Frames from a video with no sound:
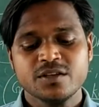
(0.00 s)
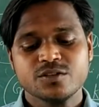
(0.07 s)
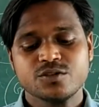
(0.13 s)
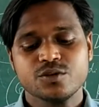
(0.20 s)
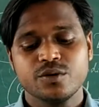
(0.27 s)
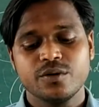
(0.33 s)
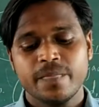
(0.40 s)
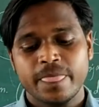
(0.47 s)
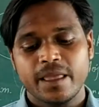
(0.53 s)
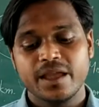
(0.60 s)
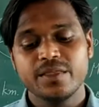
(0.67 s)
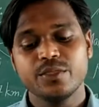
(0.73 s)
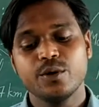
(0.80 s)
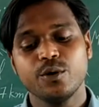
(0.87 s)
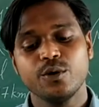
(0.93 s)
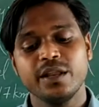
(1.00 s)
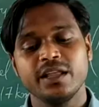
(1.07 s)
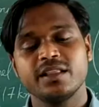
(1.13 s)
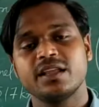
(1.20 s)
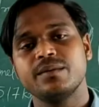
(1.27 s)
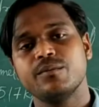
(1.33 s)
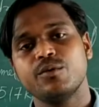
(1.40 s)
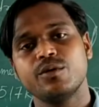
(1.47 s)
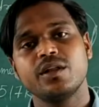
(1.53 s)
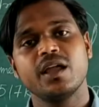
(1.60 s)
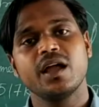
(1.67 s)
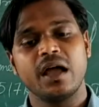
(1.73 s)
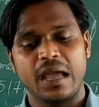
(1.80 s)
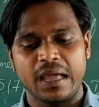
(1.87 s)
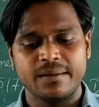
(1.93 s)
So indhoni, then
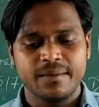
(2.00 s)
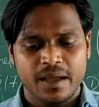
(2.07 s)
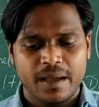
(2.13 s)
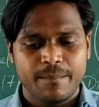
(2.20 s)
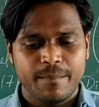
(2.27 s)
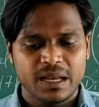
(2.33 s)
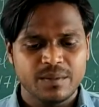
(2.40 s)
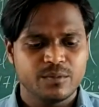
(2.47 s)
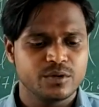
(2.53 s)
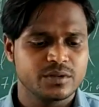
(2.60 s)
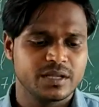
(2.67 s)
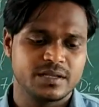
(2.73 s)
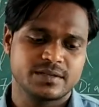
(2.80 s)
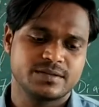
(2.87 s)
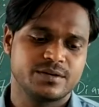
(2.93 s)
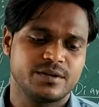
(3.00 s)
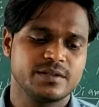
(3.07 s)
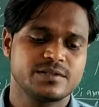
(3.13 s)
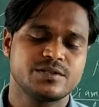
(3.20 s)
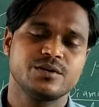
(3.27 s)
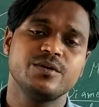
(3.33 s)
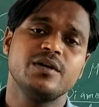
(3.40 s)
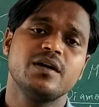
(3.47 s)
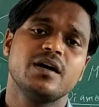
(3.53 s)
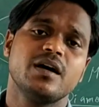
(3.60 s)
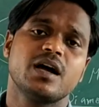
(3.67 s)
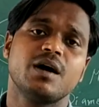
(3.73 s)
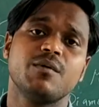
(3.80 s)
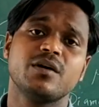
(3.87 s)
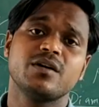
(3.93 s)
modia, and many more things also,
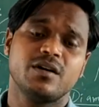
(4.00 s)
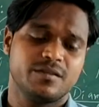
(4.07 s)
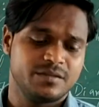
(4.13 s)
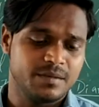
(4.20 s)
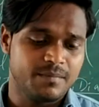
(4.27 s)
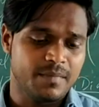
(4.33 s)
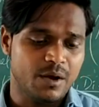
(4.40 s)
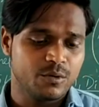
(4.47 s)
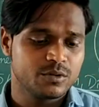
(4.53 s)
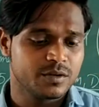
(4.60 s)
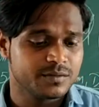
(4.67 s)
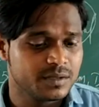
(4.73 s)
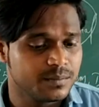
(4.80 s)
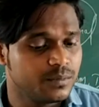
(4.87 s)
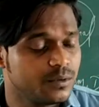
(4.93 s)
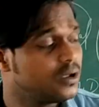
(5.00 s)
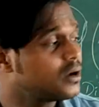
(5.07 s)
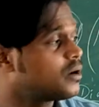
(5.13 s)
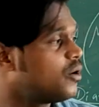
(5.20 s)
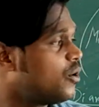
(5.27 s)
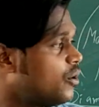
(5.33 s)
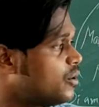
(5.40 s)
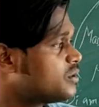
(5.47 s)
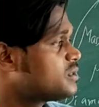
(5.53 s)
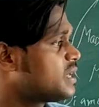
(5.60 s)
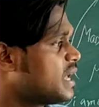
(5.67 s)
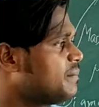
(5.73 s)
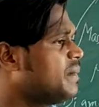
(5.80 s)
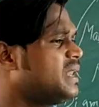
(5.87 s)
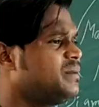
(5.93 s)
cover of the mouth of the bullock horns,
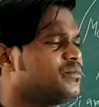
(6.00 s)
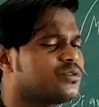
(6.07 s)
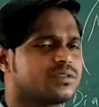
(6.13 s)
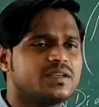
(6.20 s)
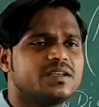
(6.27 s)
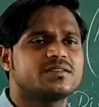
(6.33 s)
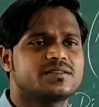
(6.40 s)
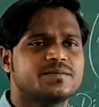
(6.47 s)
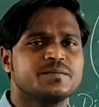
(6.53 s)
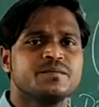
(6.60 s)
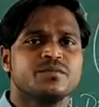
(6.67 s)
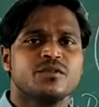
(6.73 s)
and many more things.